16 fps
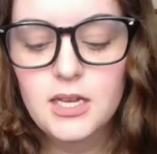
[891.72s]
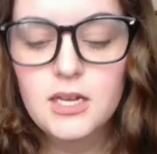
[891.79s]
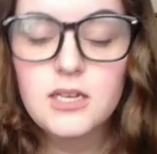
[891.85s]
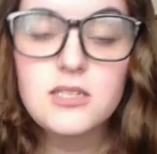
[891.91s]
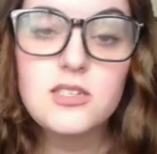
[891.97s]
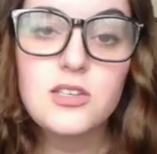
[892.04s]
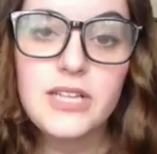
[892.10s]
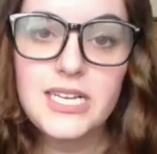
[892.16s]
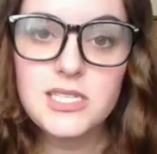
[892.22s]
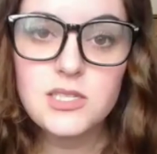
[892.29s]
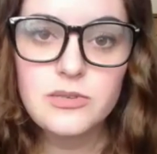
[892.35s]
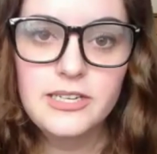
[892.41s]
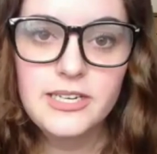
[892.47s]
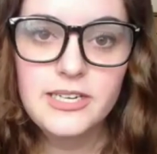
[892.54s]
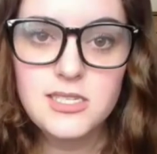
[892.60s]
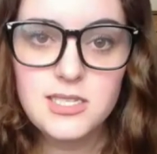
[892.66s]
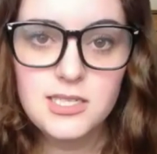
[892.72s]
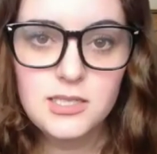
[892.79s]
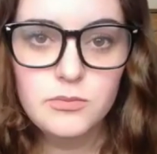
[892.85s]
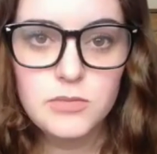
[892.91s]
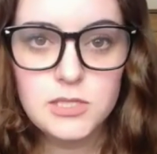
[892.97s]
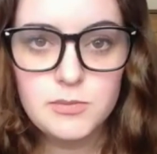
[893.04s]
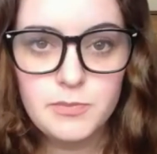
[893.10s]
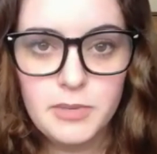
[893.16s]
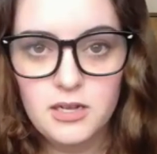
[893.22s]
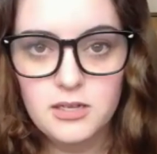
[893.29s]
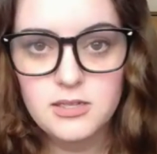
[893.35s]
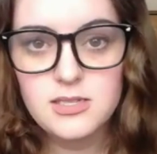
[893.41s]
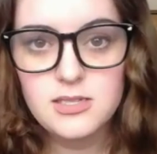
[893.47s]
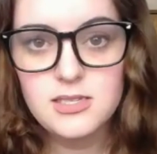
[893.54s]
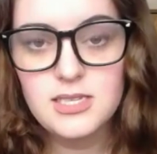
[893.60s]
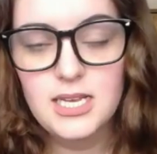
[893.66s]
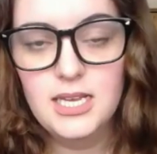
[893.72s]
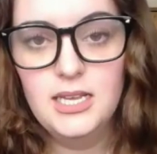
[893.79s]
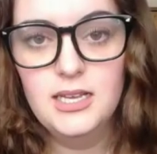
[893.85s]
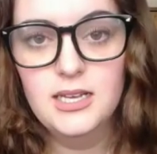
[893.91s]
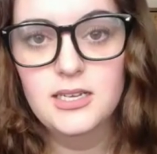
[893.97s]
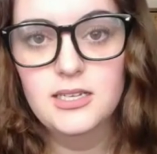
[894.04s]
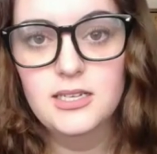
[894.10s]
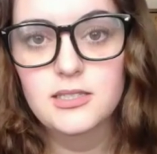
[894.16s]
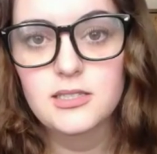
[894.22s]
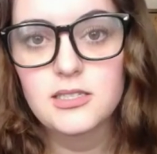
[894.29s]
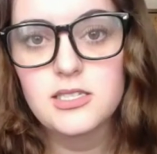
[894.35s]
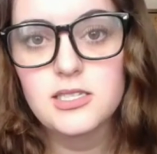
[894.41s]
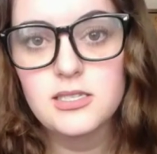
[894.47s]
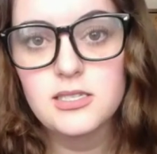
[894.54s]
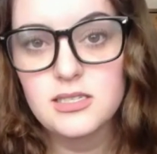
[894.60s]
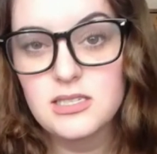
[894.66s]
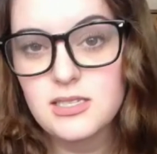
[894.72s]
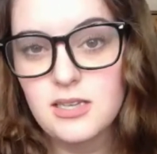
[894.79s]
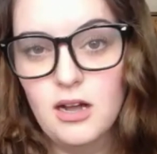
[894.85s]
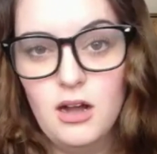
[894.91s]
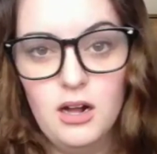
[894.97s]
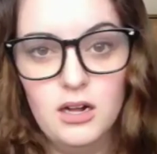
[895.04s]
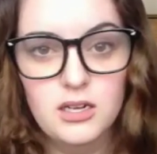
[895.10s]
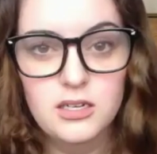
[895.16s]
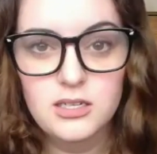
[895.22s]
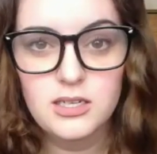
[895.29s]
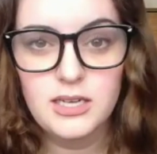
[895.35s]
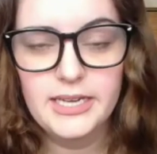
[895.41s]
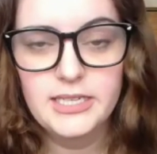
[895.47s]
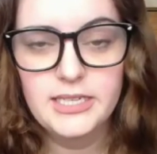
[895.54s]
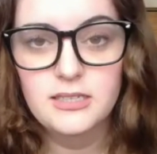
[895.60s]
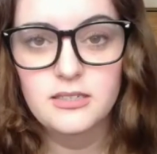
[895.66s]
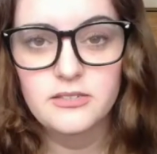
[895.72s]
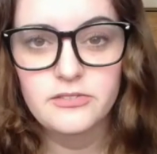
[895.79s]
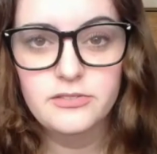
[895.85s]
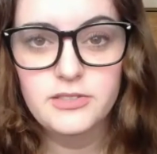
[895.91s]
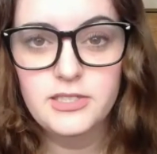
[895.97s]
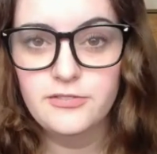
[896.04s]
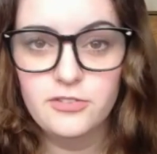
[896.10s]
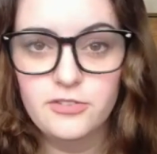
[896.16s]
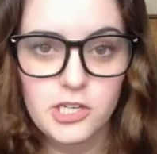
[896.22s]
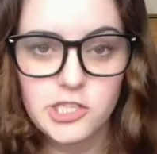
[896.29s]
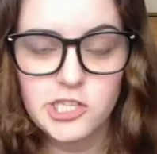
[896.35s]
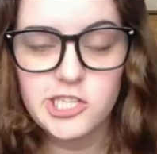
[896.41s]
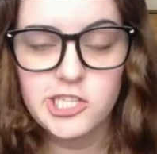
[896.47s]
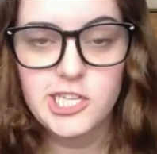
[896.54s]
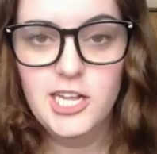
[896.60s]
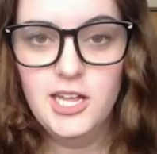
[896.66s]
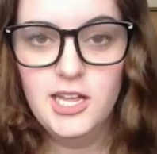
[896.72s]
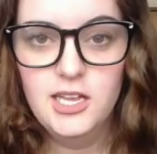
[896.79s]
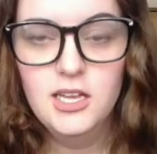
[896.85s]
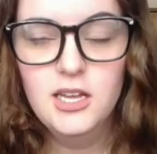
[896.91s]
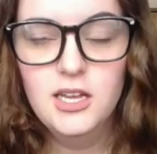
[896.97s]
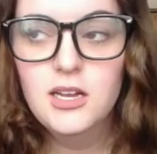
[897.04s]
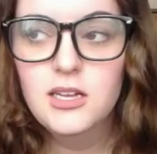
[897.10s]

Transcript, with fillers: So that's where incident response and SOC kind of differentiate.